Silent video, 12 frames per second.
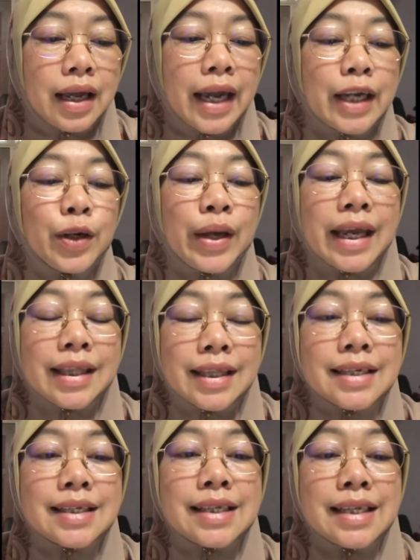
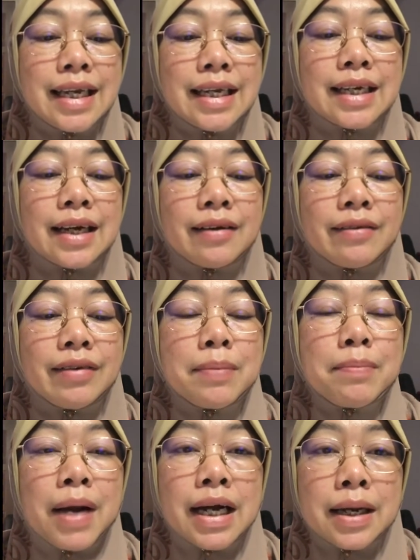Educators need a
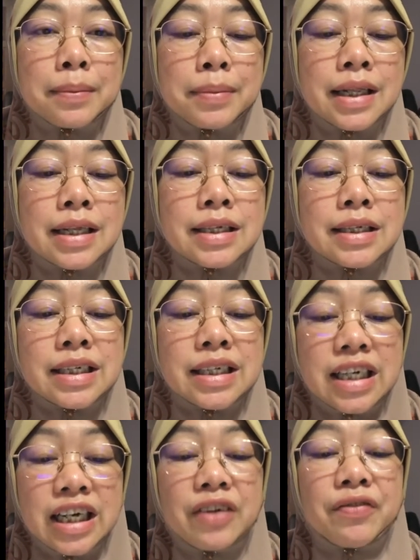remarkable
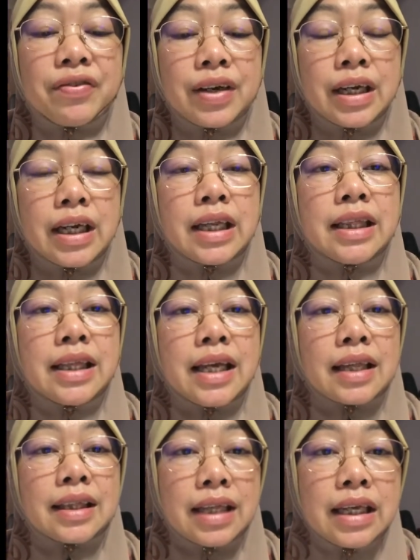shift in
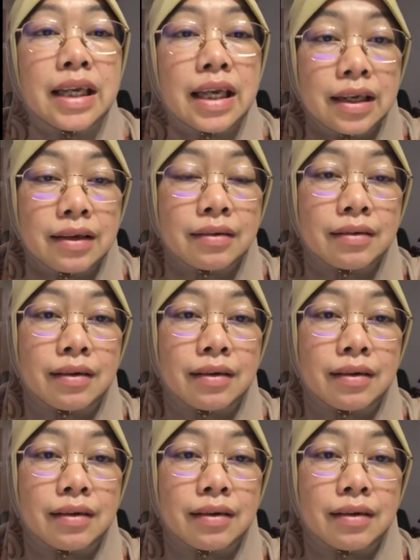their thinking.